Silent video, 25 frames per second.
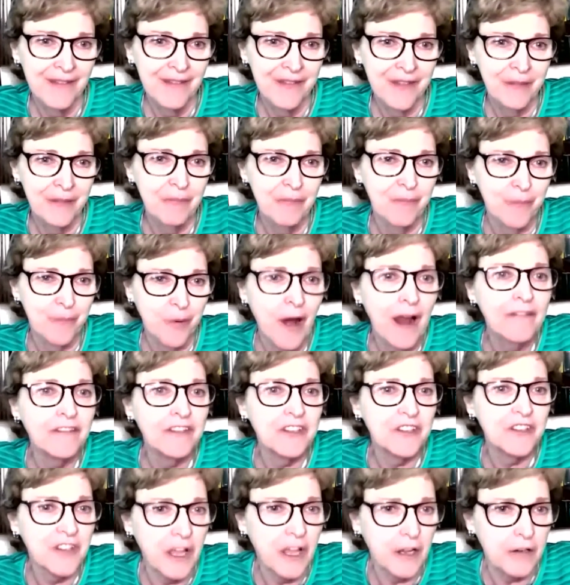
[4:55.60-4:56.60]
the
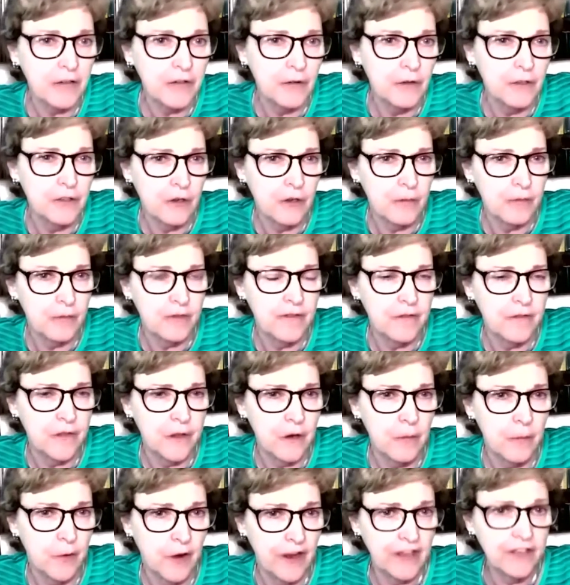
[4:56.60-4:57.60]
private sector in terms of their
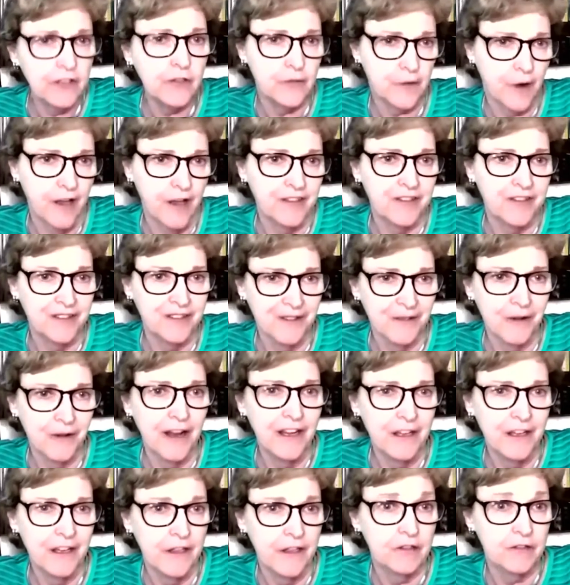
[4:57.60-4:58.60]
brain trust,
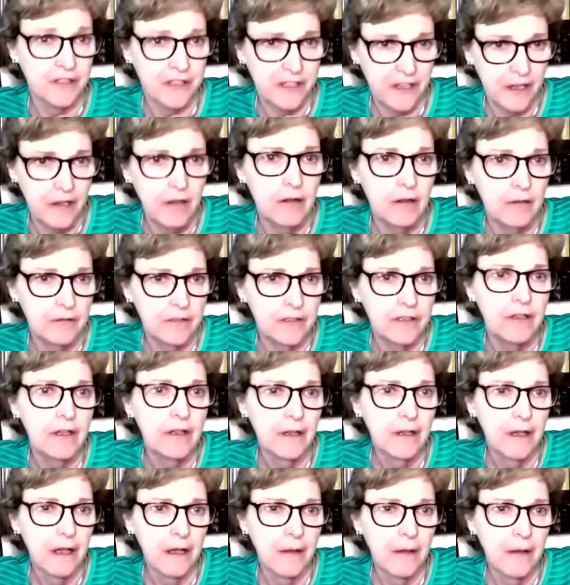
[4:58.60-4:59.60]
right, and their skills,
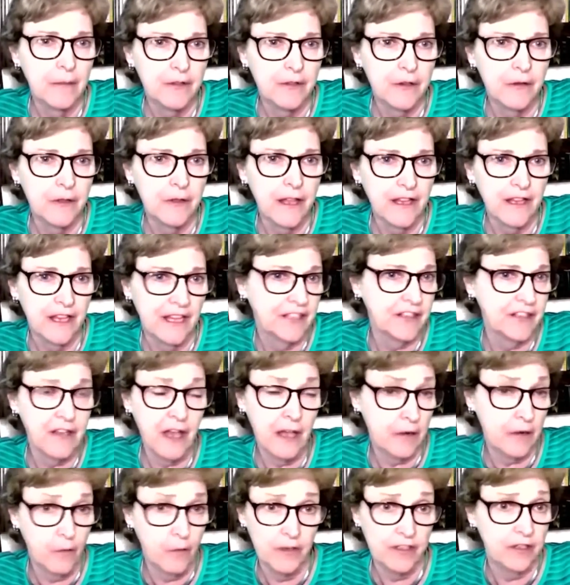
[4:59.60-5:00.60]
so that it's
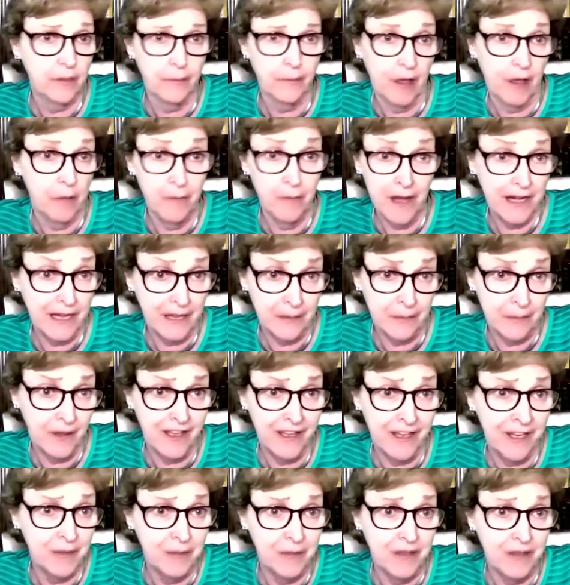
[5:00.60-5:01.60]
not always about money by
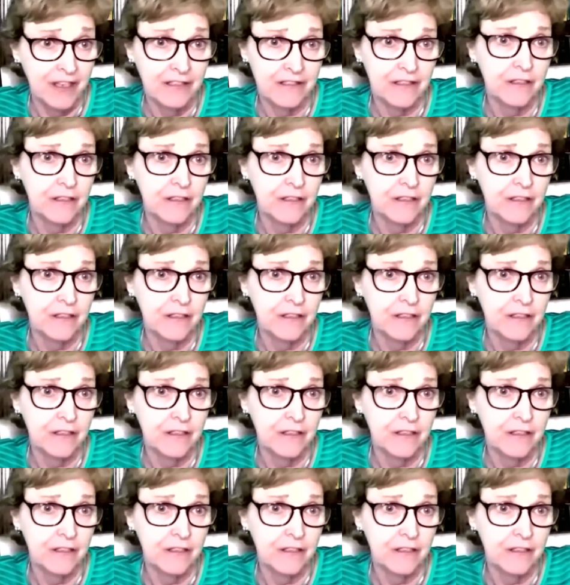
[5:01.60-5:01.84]
any means.